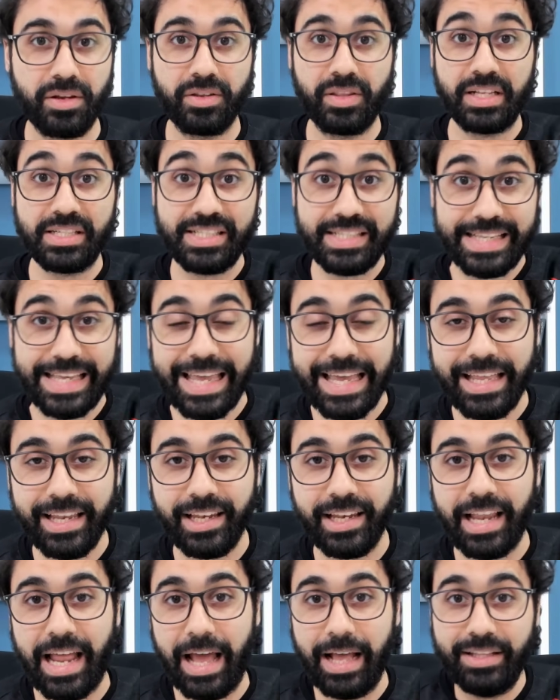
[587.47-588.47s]
the
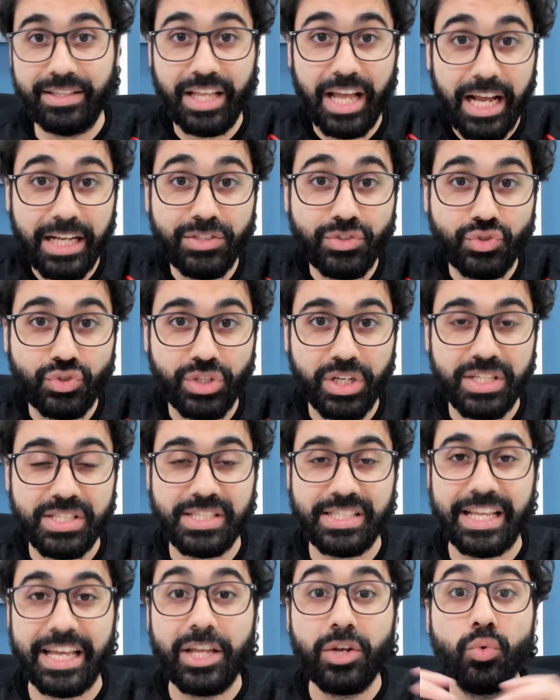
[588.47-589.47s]
skill and interest
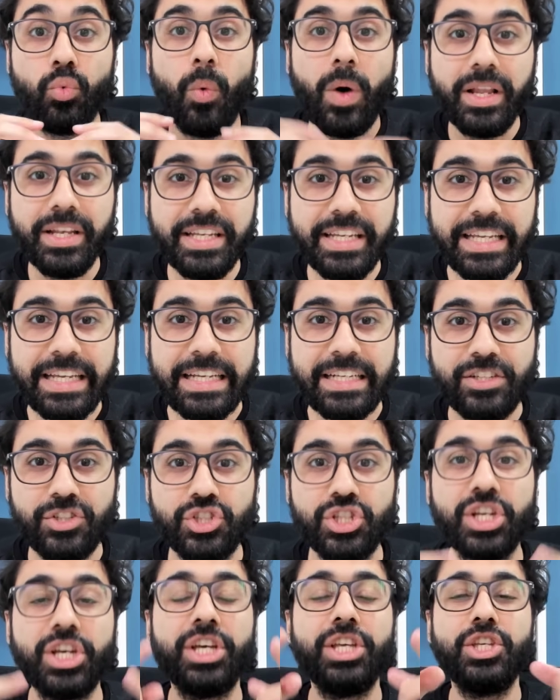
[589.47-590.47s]
in one
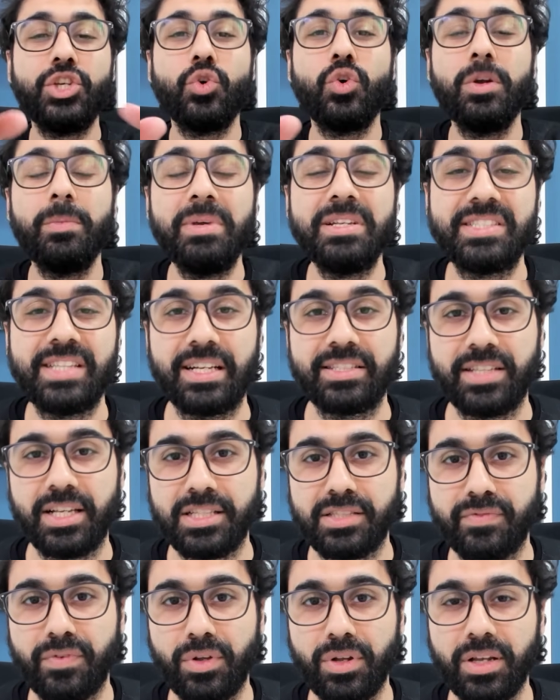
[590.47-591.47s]
niche, you will be
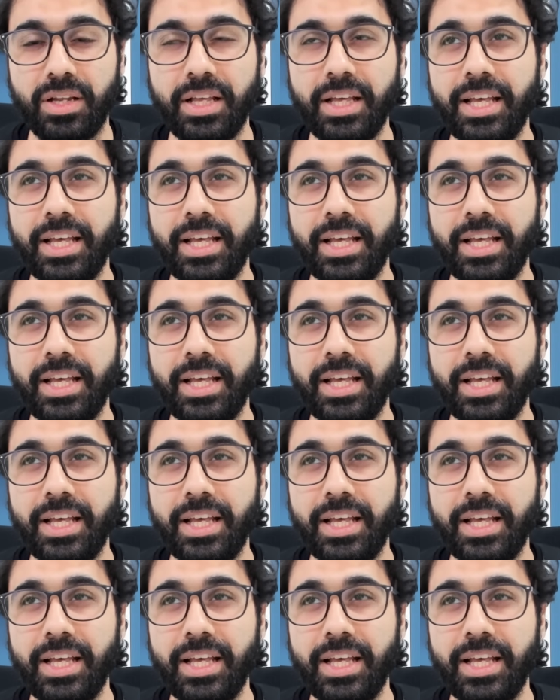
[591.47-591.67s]
successful.